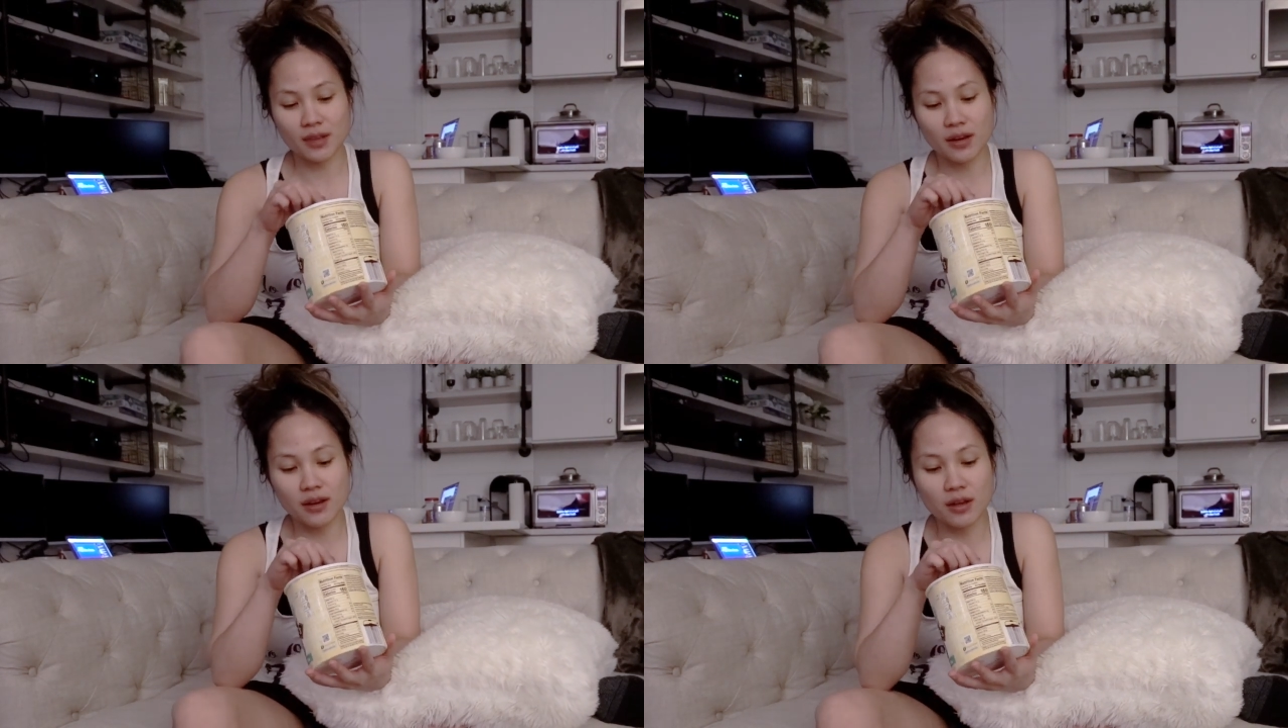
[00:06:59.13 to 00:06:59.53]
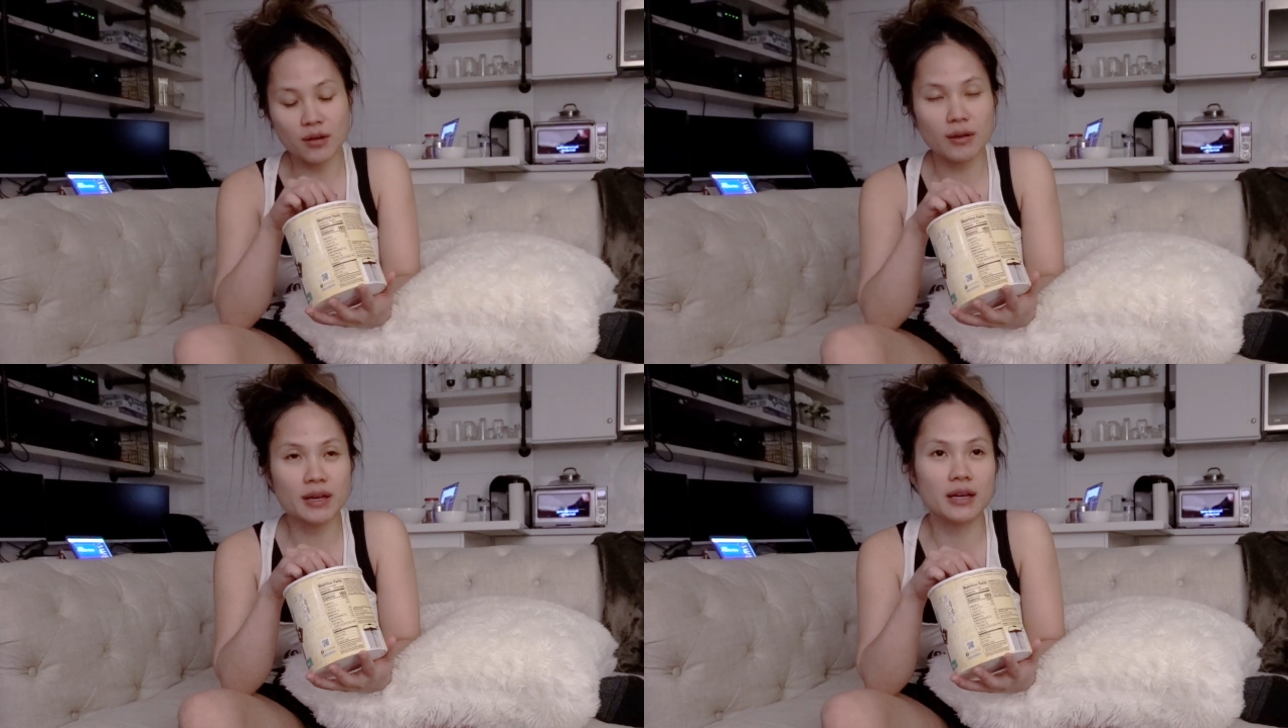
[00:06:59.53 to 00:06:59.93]
no,
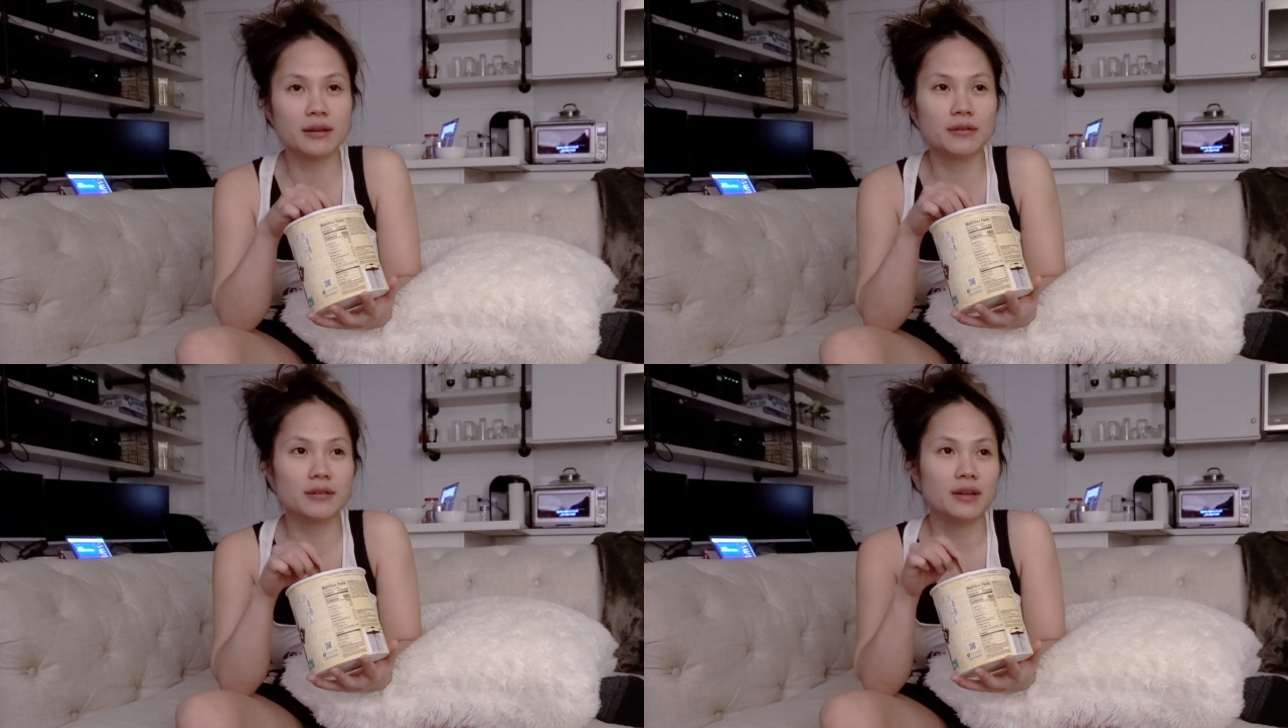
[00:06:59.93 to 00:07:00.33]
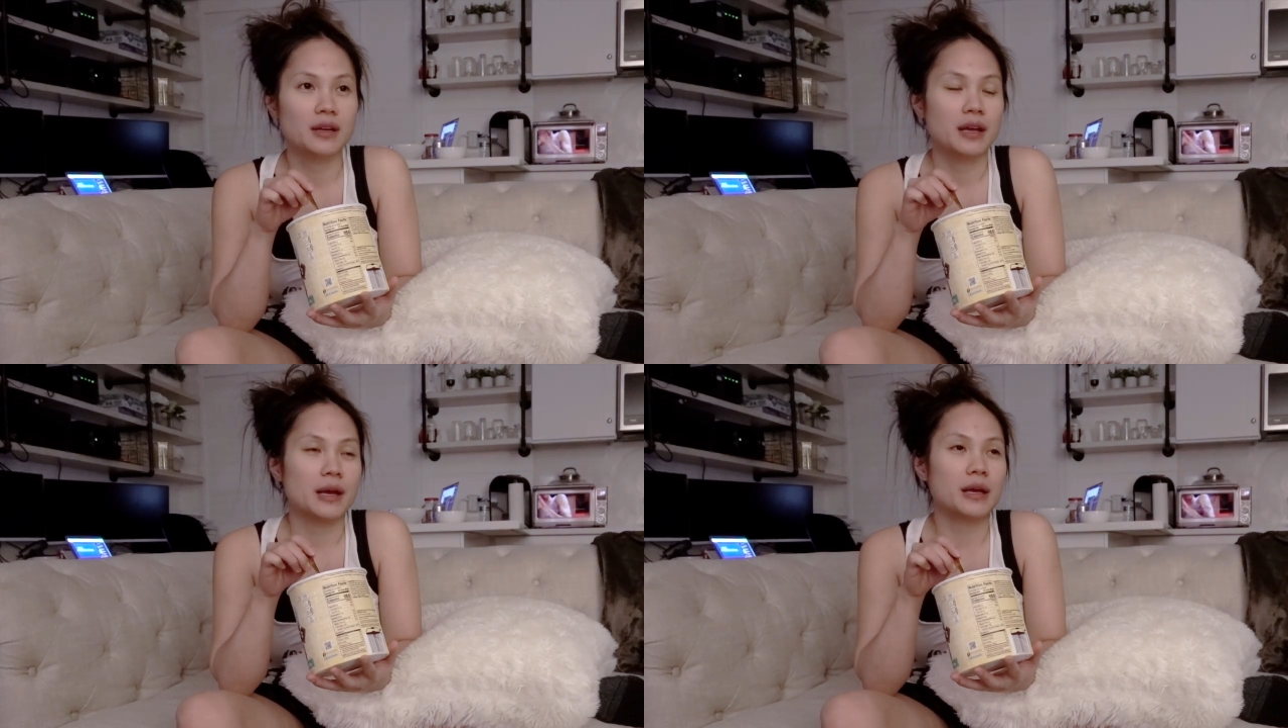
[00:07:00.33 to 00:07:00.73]
I gotta,
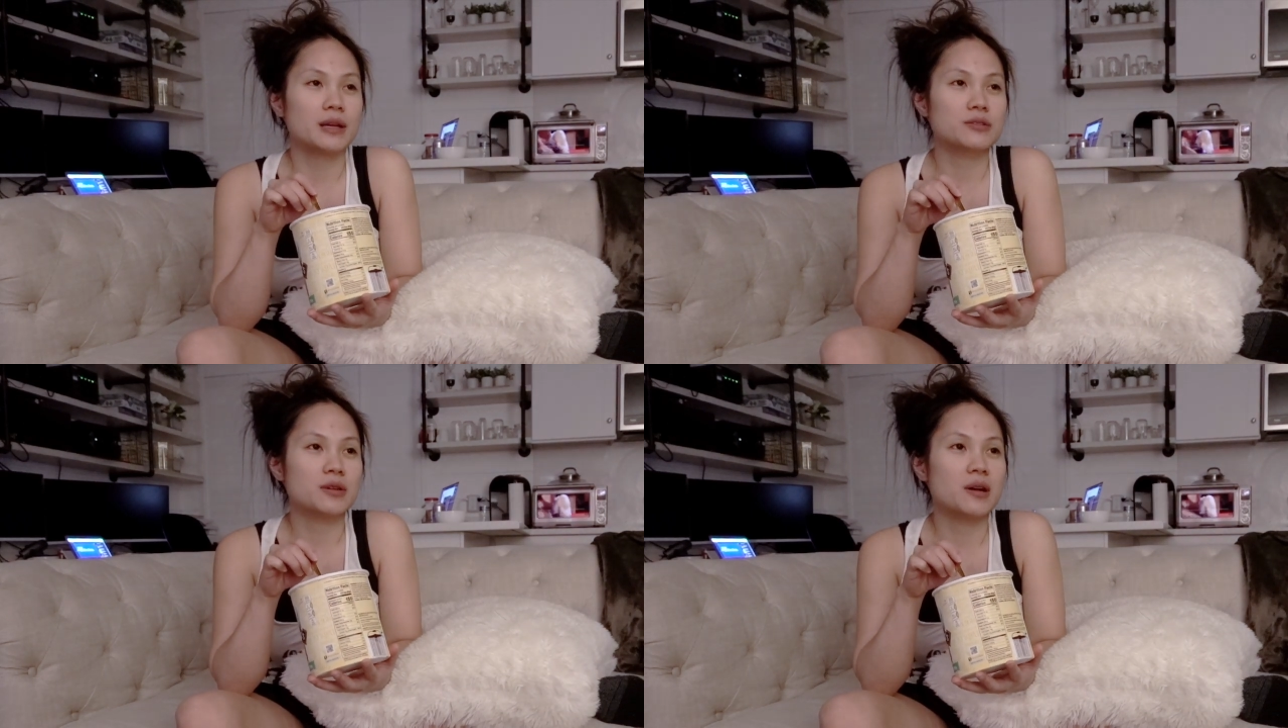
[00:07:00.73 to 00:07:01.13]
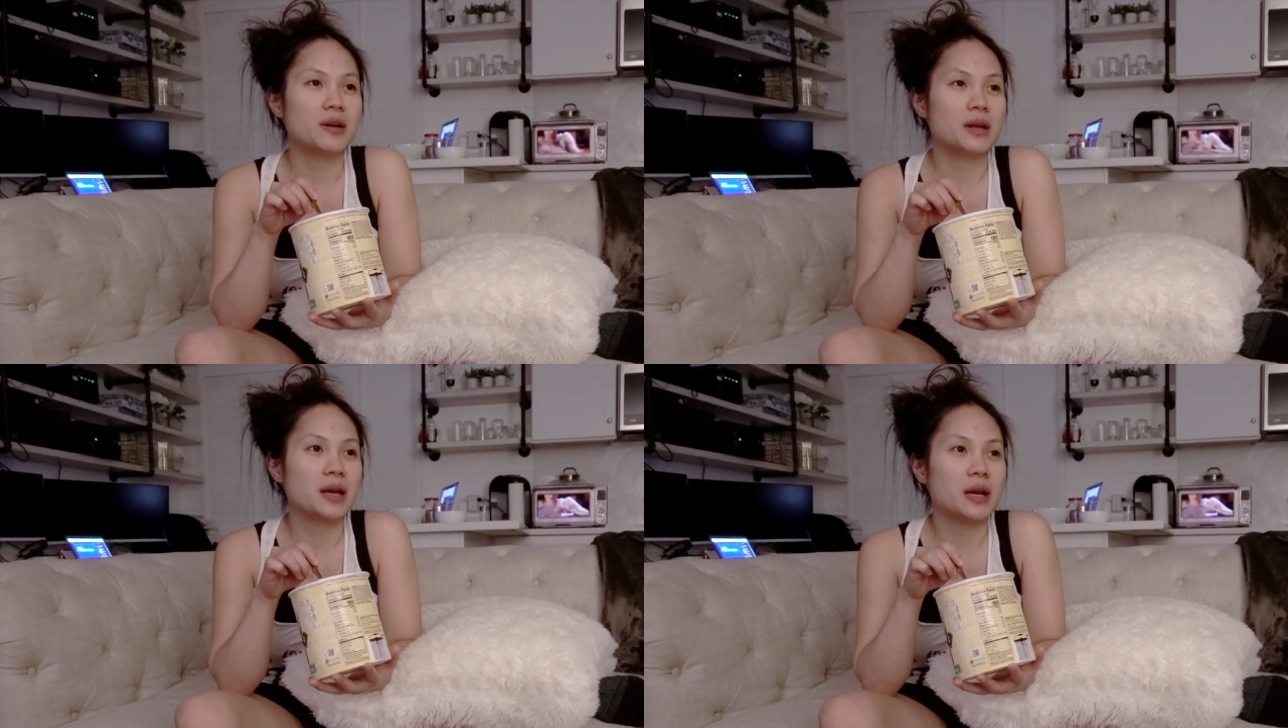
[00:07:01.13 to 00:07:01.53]
I gotta draw
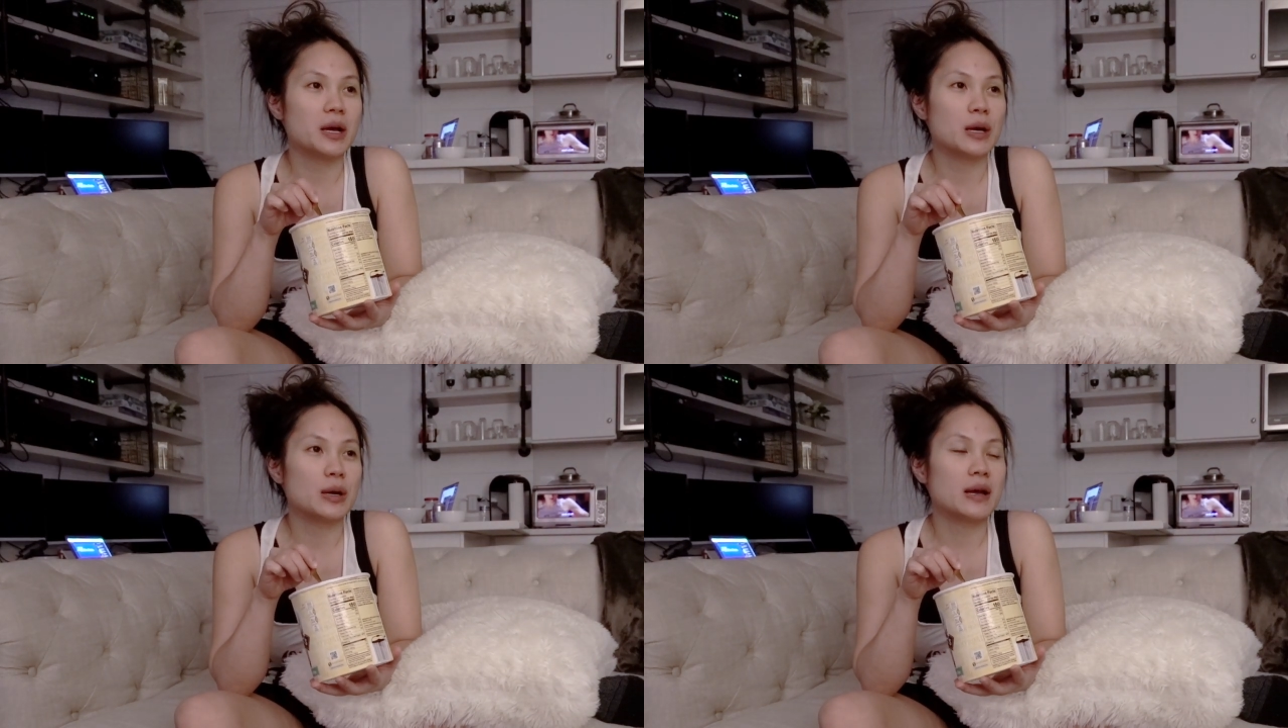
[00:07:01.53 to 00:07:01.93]
it out.